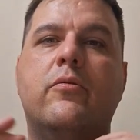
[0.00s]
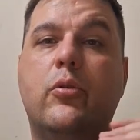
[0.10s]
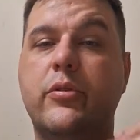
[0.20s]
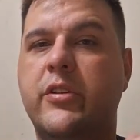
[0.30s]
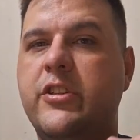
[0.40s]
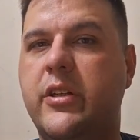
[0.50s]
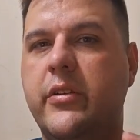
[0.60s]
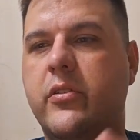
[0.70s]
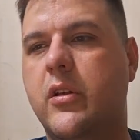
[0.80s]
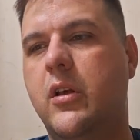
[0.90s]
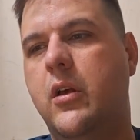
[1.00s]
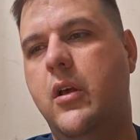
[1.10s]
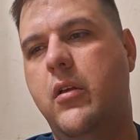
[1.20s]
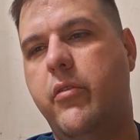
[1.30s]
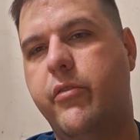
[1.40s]
voltages
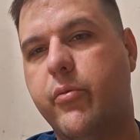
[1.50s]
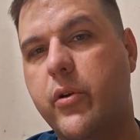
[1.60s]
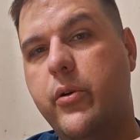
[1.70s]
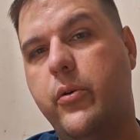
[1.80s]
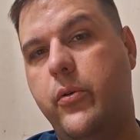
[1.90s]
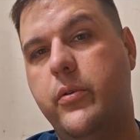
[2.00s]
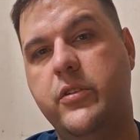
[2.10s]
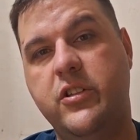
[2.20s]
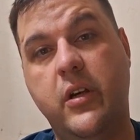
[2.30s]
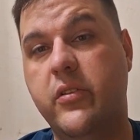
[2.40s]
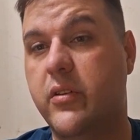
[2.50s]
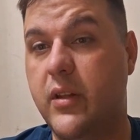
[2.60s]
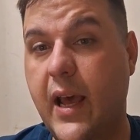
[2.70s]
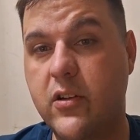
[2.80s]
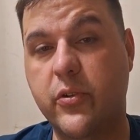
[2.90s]
through just
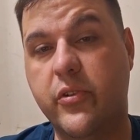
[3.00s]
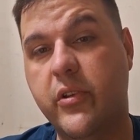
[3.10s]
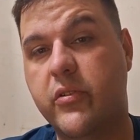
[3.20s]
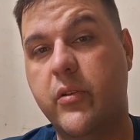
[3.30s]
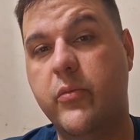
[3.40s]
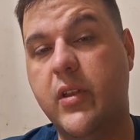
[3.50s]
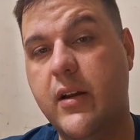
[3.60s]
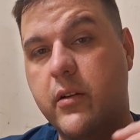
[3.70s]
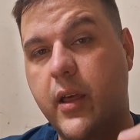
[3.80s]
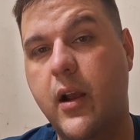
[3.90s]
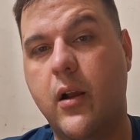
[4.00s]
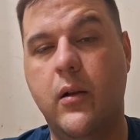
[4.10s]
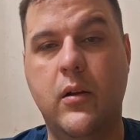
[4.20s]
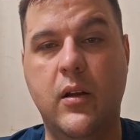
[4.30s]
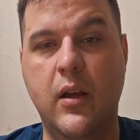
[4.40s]
natural systems that are there.
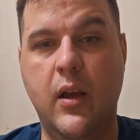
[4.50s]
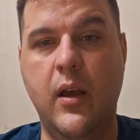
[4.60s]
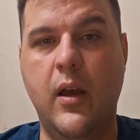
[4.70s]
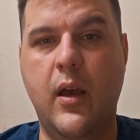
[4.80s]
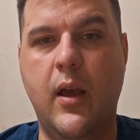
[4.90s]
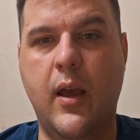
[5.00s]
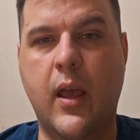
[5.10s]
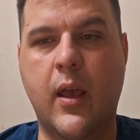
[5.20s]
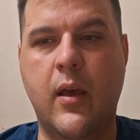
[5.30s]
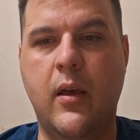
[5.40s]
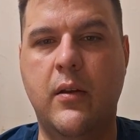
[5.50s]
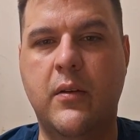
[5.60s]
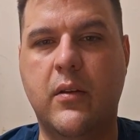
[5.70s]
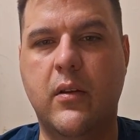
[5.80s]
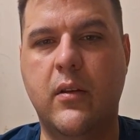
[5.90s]

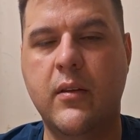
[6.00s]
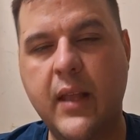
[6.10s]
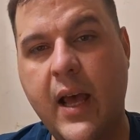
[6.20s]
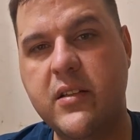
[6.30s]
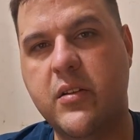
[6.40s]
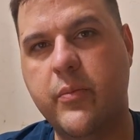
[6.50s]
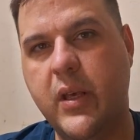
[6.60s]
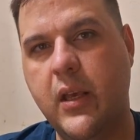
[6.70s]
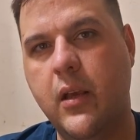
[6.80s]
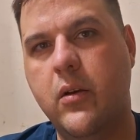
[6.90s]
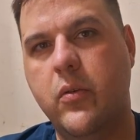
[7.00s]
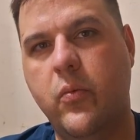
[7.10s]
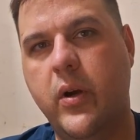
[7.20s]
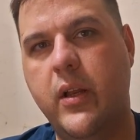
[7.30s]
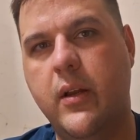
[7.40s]
And that, to me,
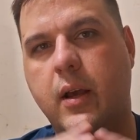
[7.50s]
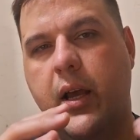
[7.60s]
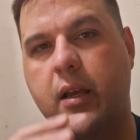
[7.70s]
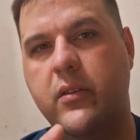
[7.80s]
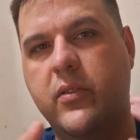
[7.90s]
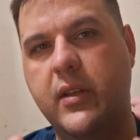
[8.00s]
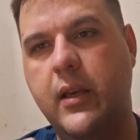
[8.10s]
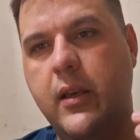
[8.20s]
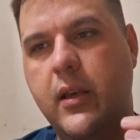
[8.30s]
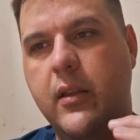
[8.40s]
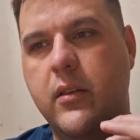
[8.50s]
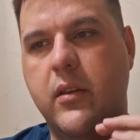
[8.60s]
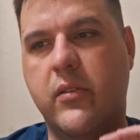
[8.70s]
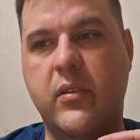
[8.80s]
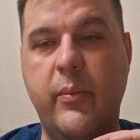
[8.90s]
when I can see the
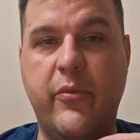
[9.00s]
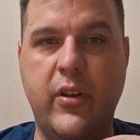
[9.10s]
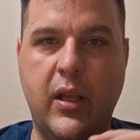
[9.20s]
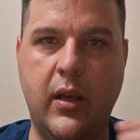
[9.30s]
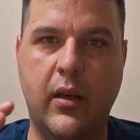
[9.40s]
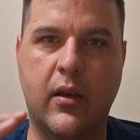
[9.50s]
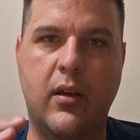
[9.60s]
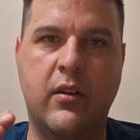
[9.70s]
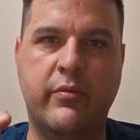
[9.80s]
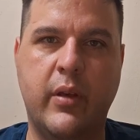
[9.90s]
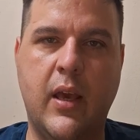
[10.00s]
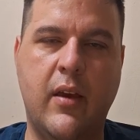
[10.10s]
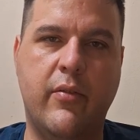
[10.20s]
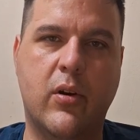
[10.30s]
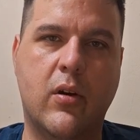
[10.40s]
symphony of
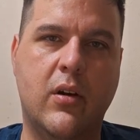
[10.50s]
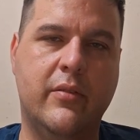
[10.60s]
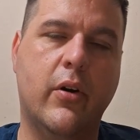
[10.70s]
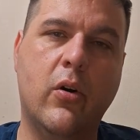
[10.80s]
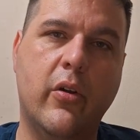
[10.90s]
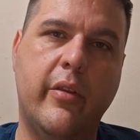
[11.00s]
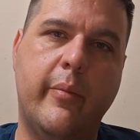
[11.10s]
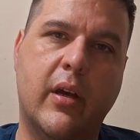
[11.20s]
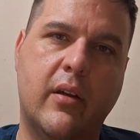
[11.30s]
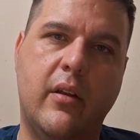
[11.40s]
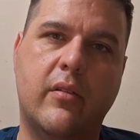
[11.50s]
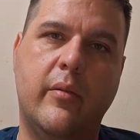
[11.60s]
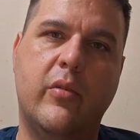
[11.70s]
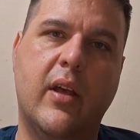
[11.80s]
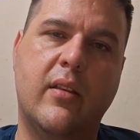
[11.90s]
behavior of all the
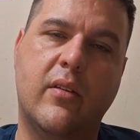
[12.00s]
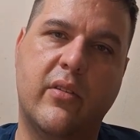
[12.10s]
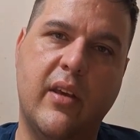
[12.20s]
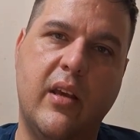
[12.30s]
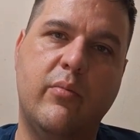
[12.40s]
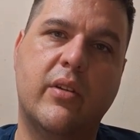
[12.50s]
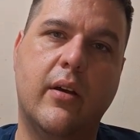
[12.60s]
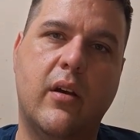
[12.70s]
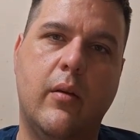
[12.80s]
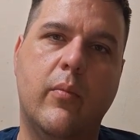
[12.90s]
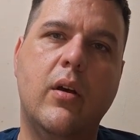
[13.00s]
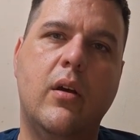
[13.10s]
mechanisms at the same time,